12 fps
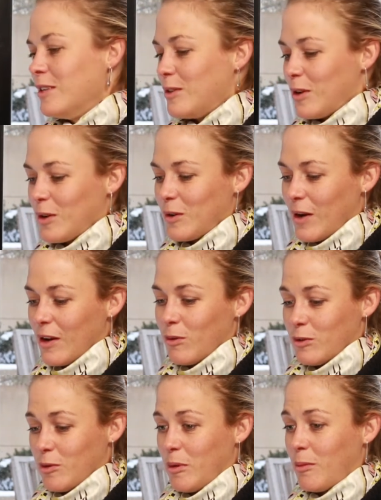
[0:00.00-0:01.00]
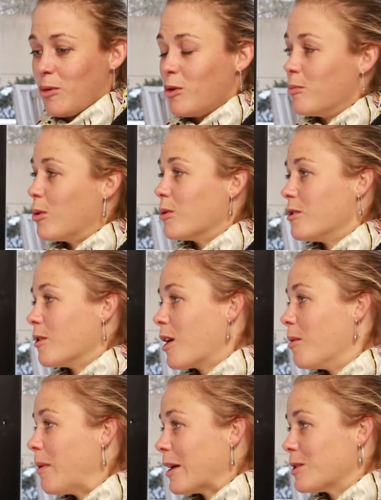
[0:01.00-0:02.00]
So, and also people who are bored don't
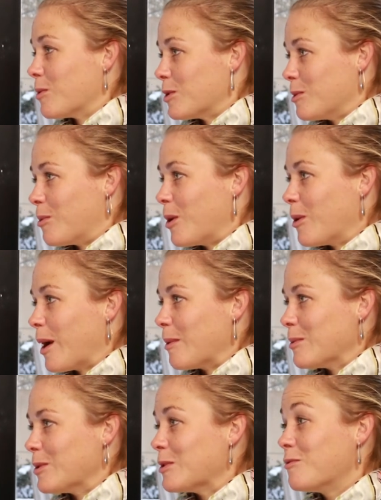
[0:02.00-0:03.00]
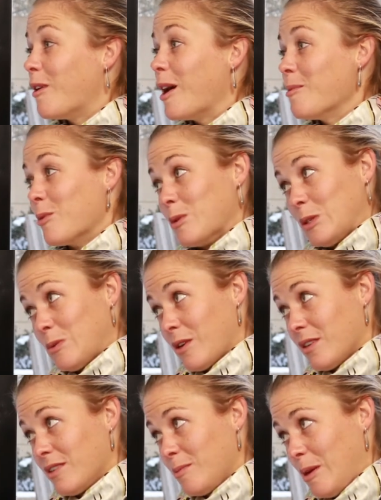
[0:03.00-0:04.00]
come back to watch the program. So it's very important to
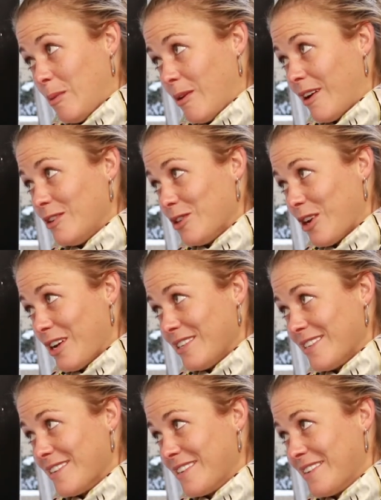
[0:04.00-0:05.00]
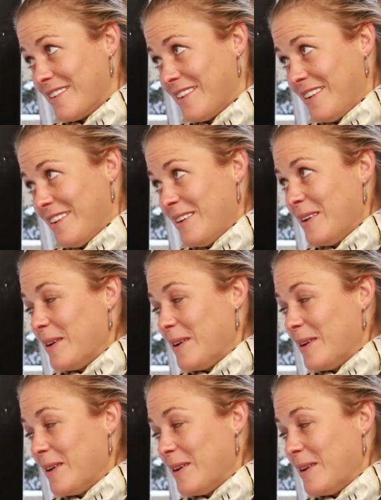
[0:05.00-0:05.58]
us that people are educated. Yeah.